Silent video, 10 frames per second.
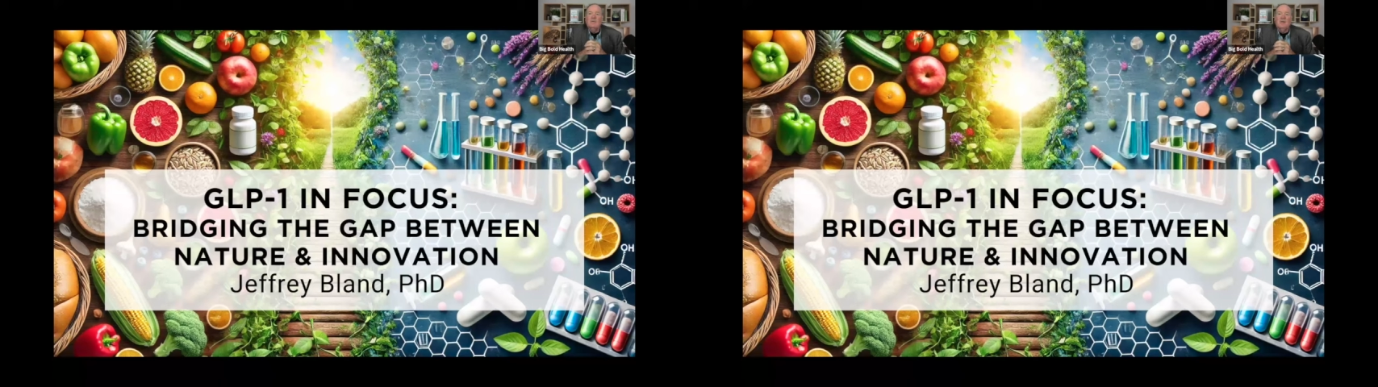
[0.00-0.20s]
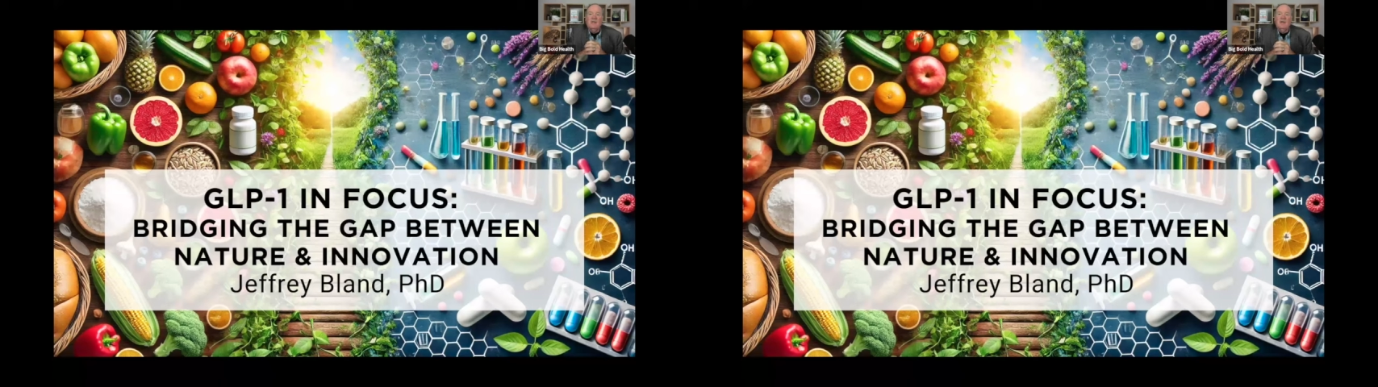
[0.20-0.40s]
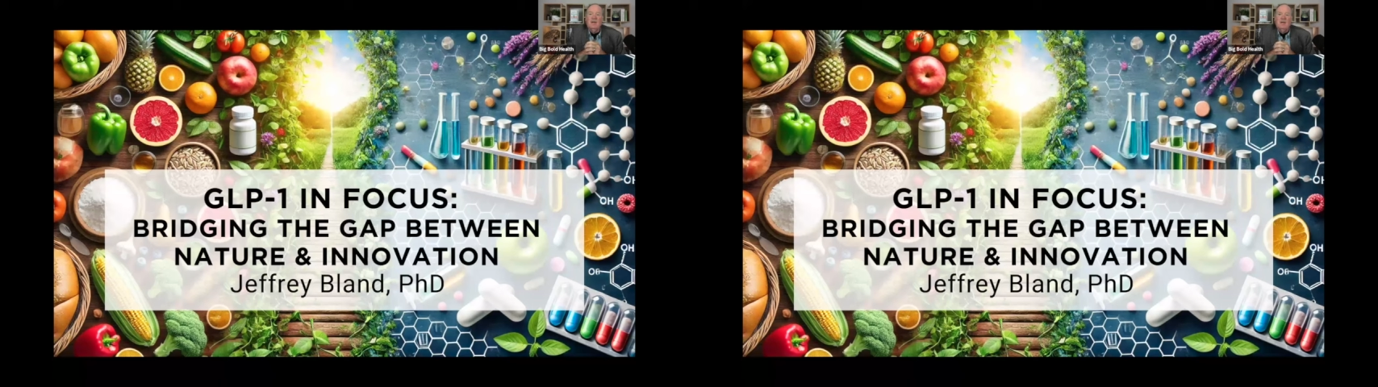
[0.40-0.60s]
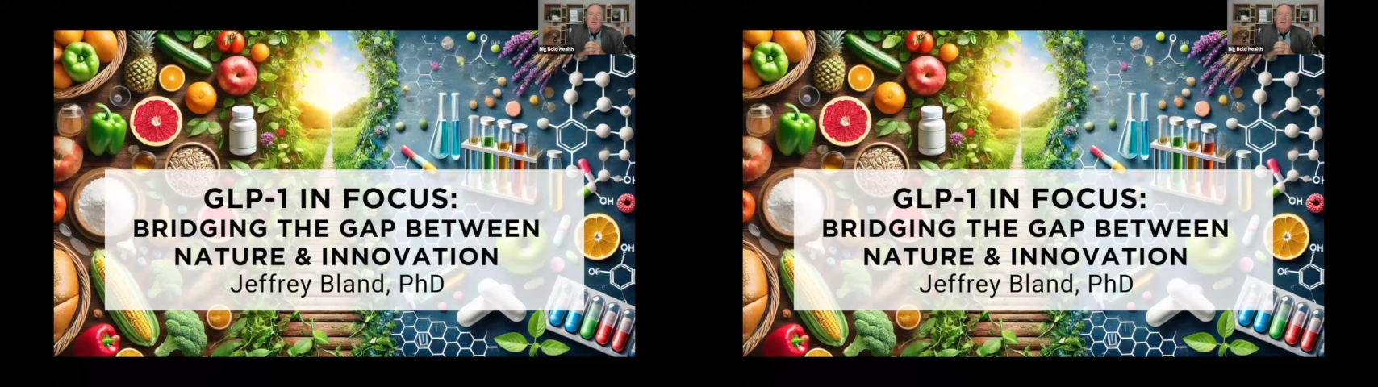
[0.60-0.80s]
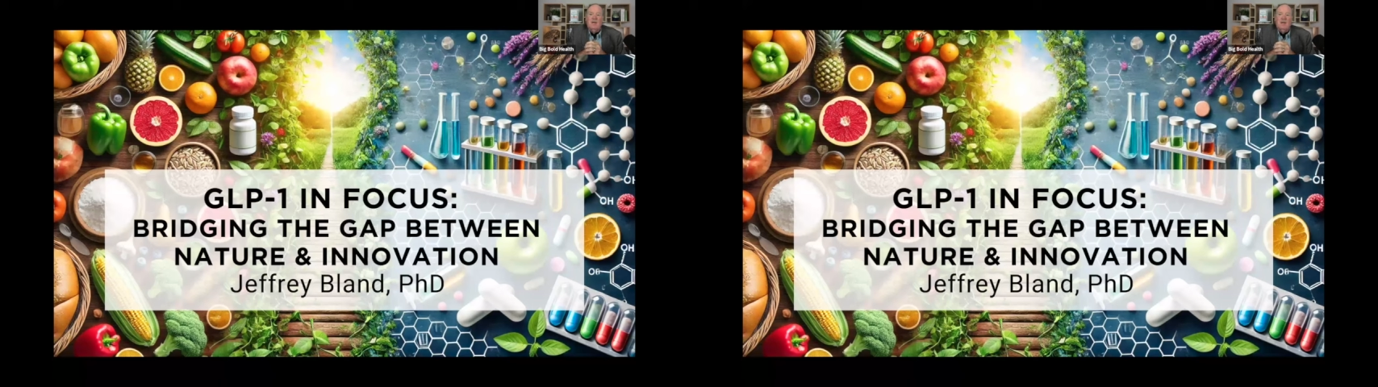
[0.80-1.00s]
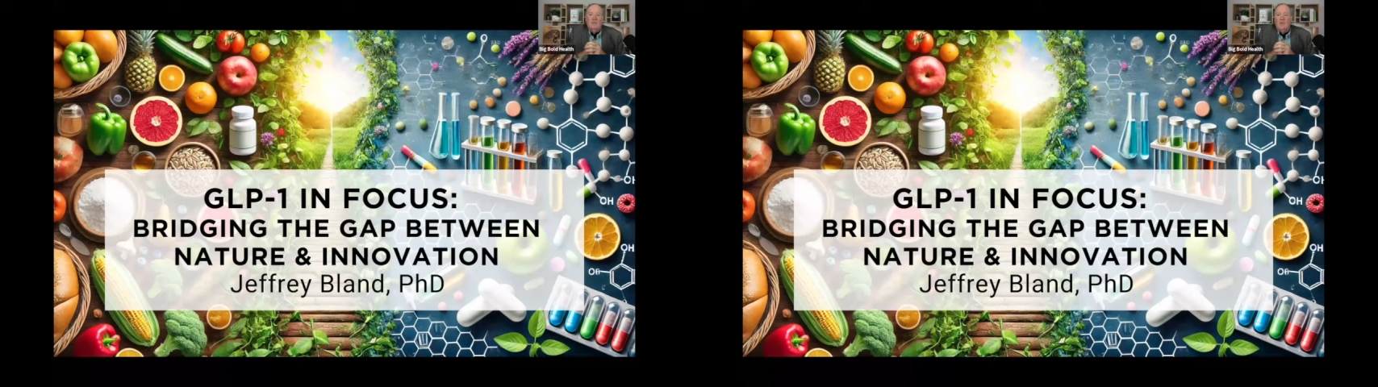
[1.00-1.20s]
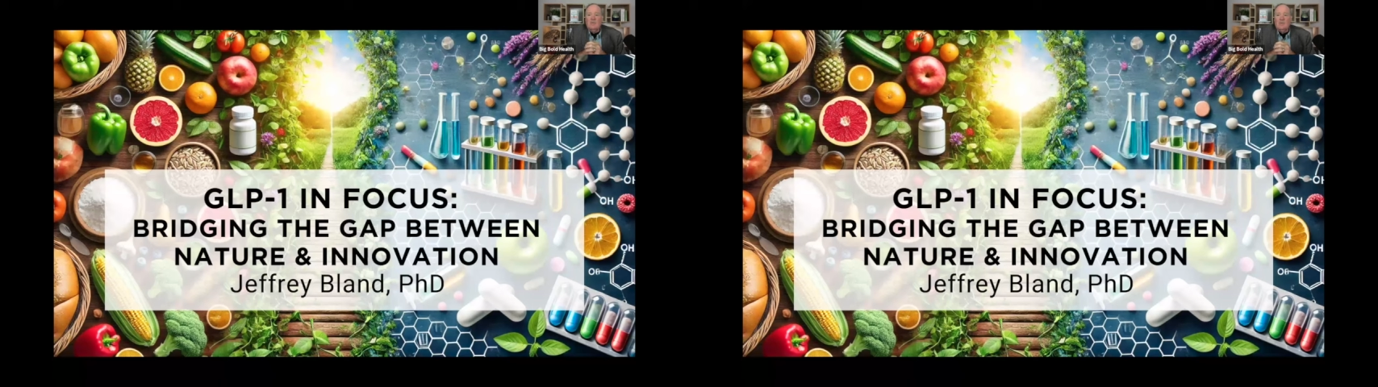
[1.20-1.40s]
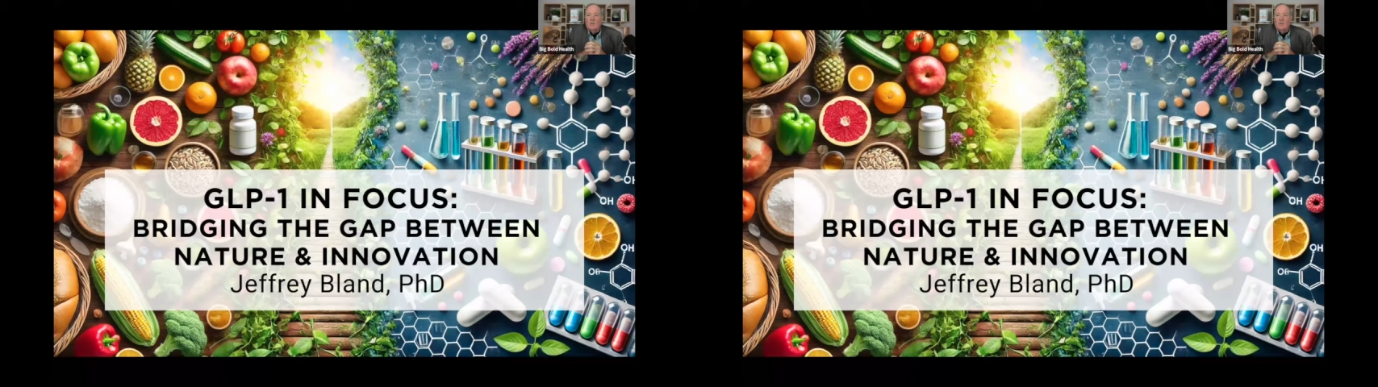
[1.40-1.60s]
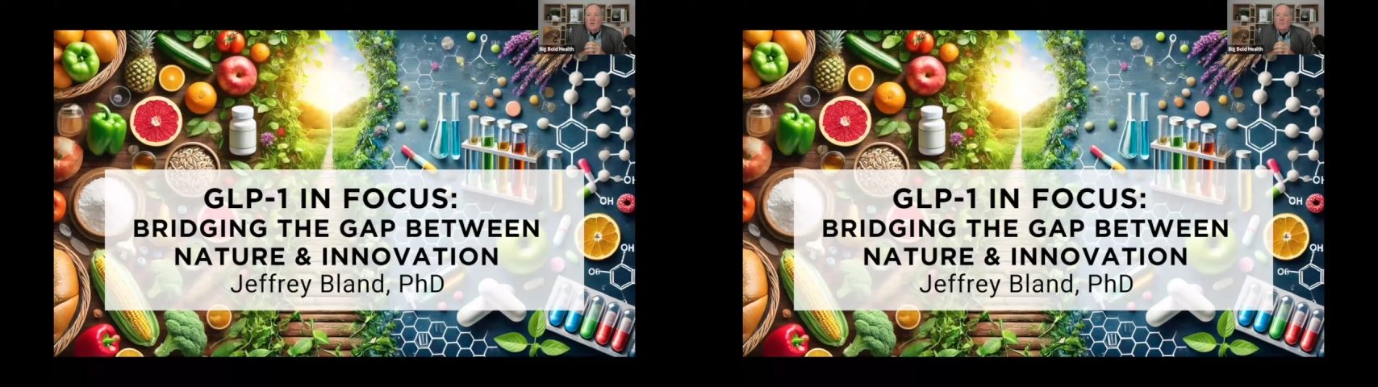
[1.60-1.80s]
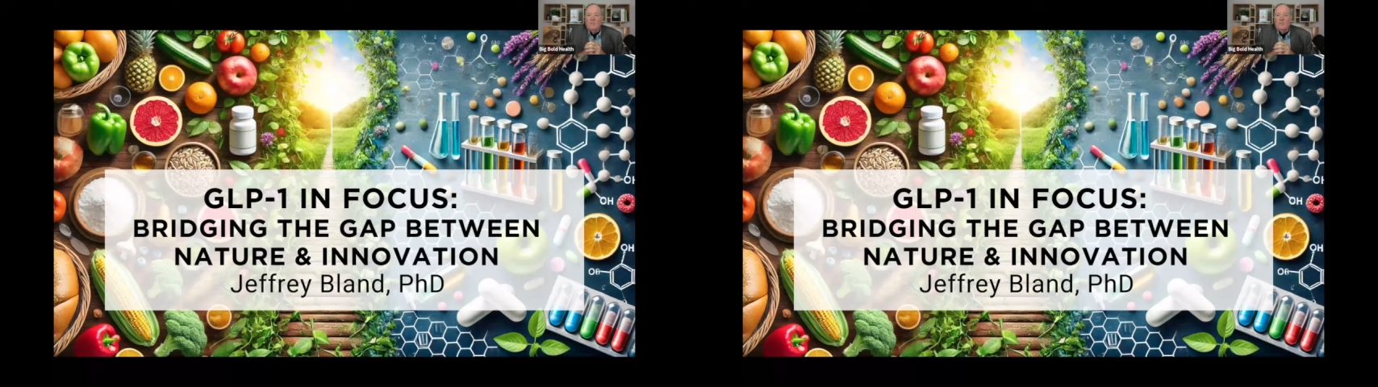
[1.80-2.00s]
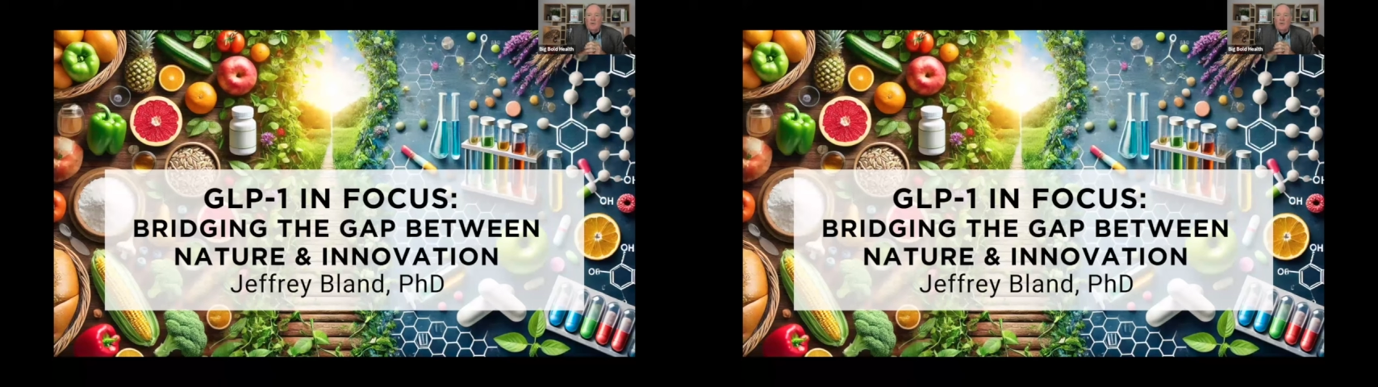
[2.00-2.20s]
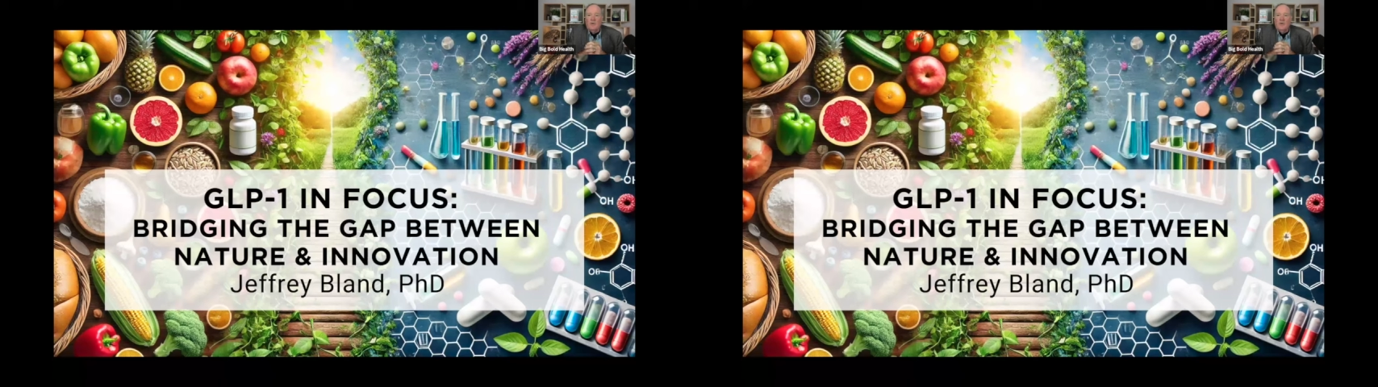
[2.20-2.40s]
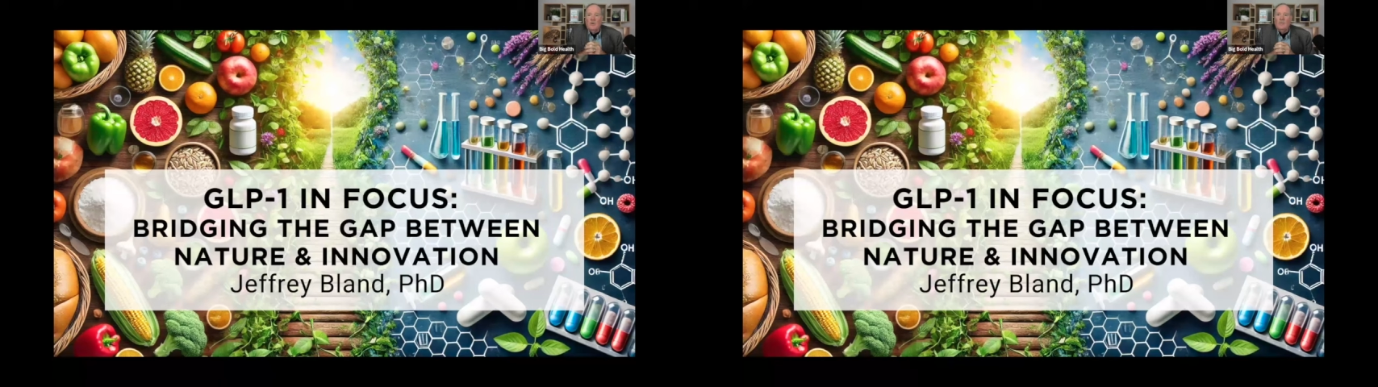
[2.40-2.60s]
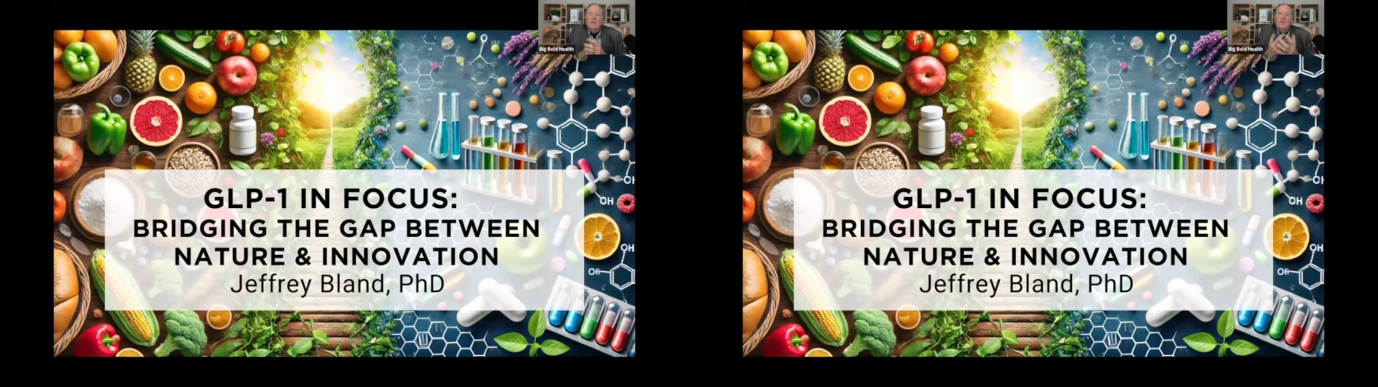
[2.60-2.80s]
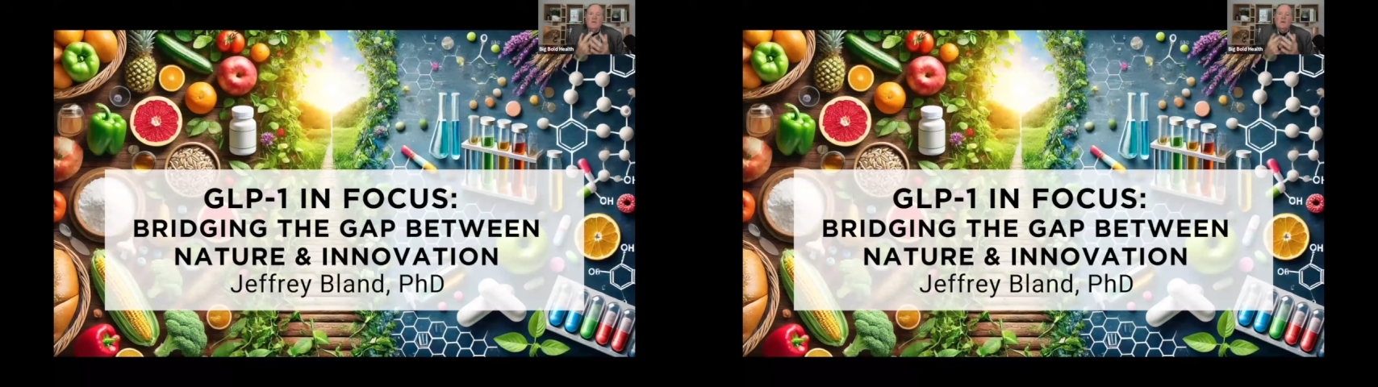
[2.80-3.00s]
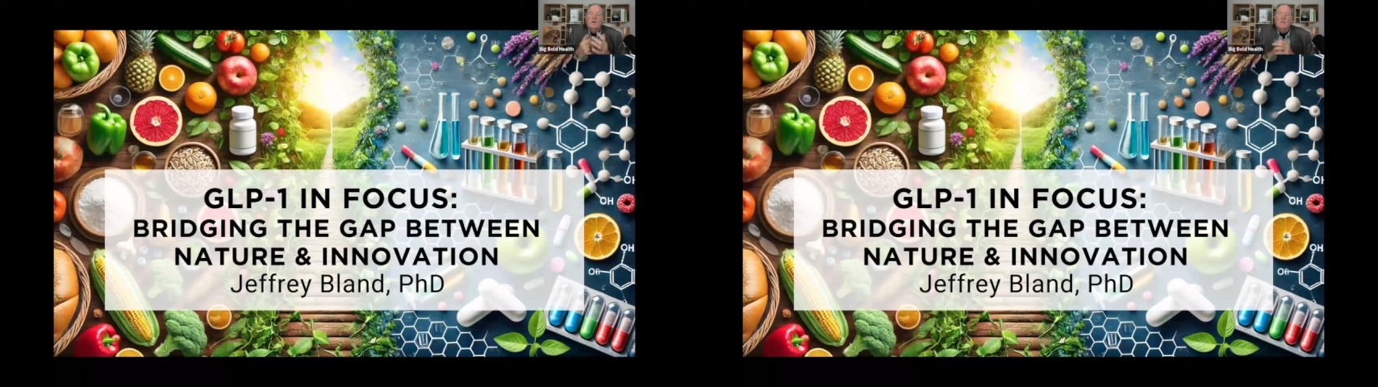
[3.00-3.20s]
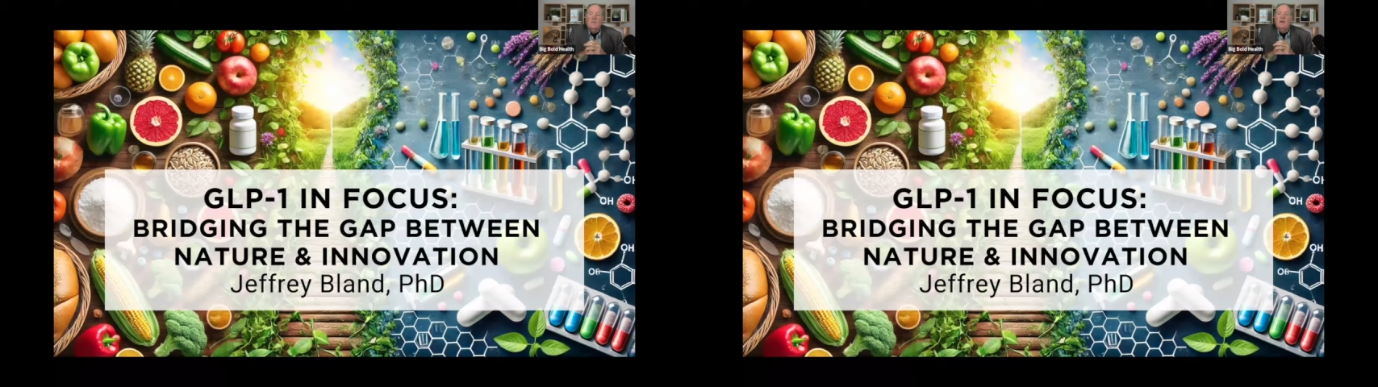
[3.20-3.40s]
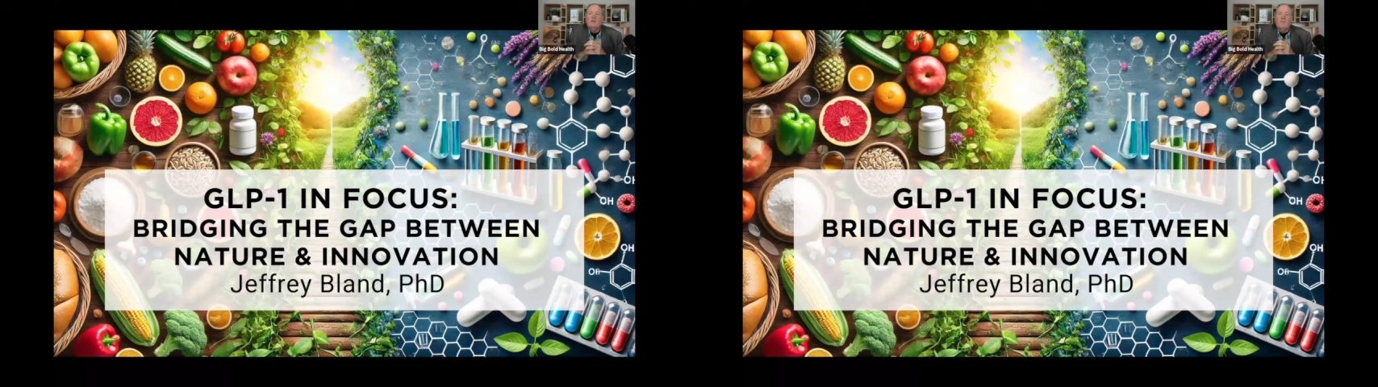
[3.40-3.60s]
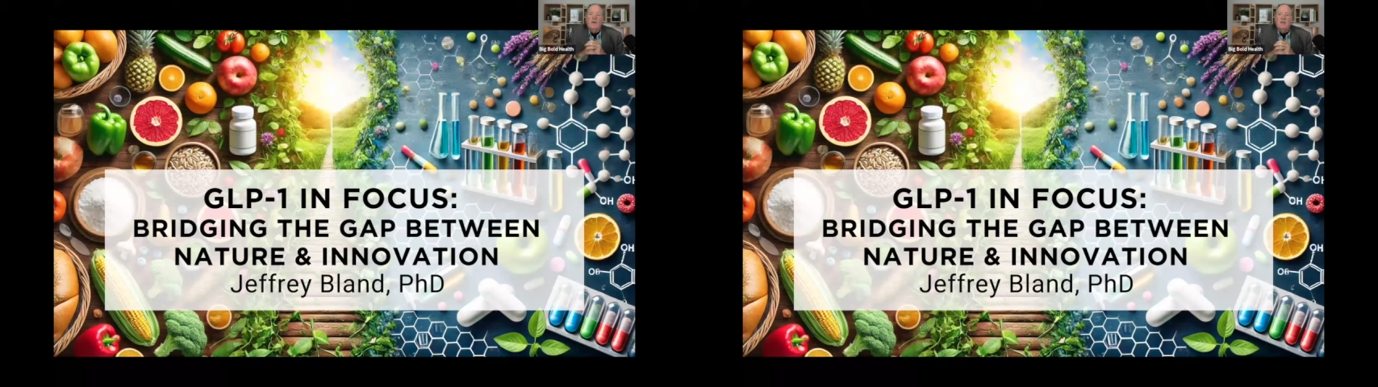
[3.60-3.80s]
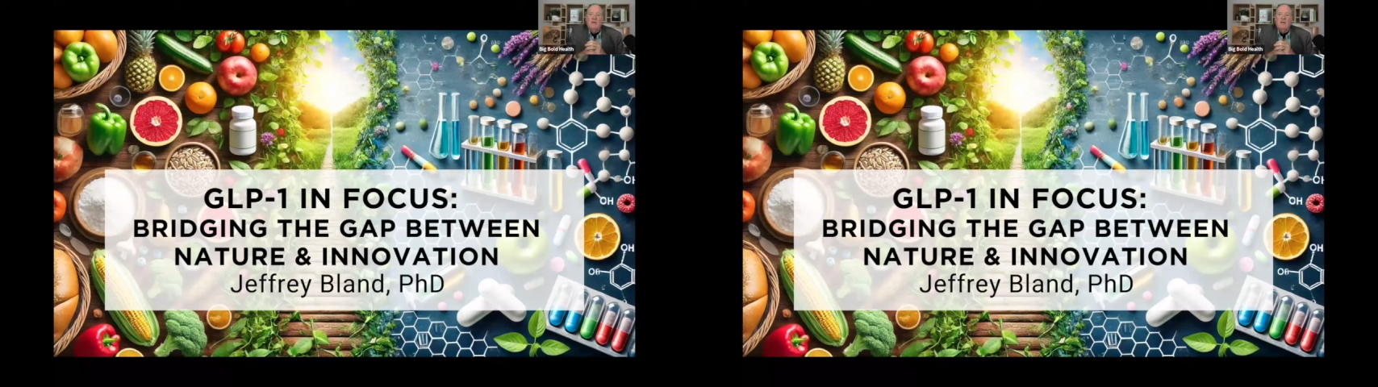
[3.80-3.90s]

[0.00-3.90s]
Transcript: (no speaker visible)